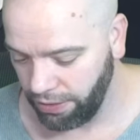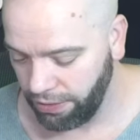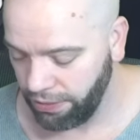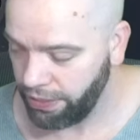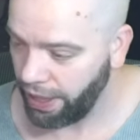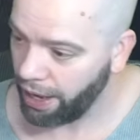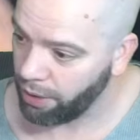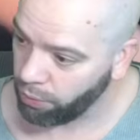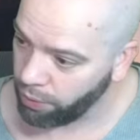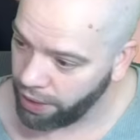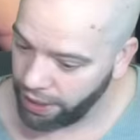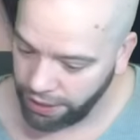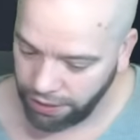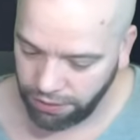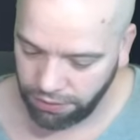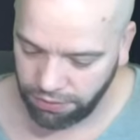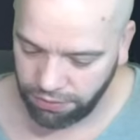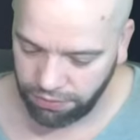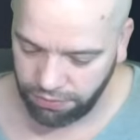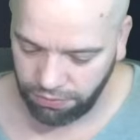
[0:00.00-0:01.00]
that way,
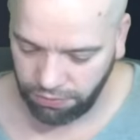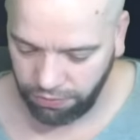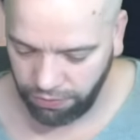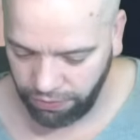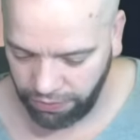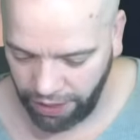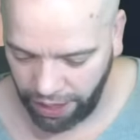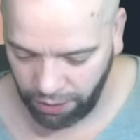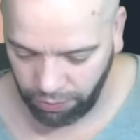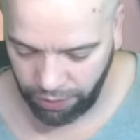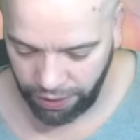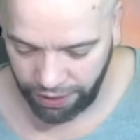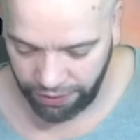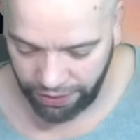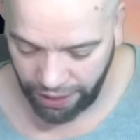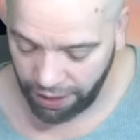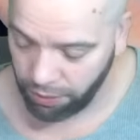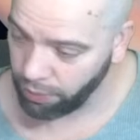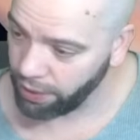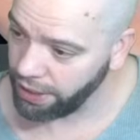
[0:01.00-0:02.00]
that way,
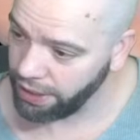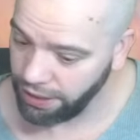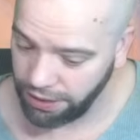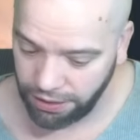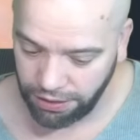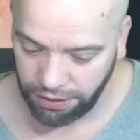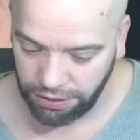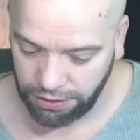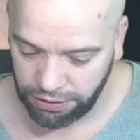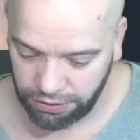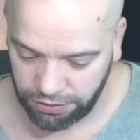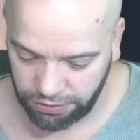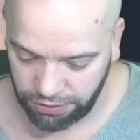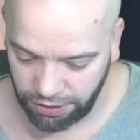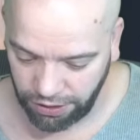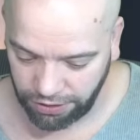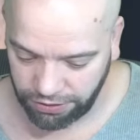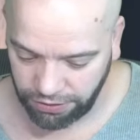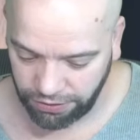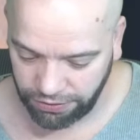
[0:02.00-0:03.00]
that way.
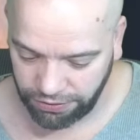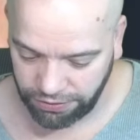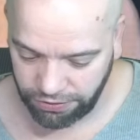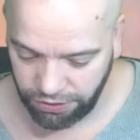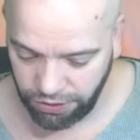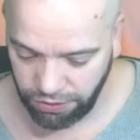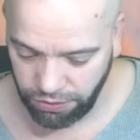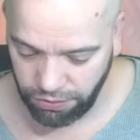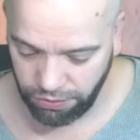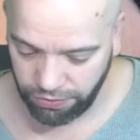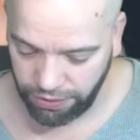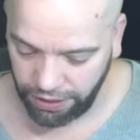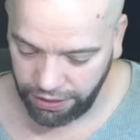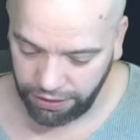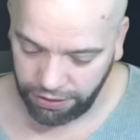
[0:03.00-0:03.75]
Starts on 2, there you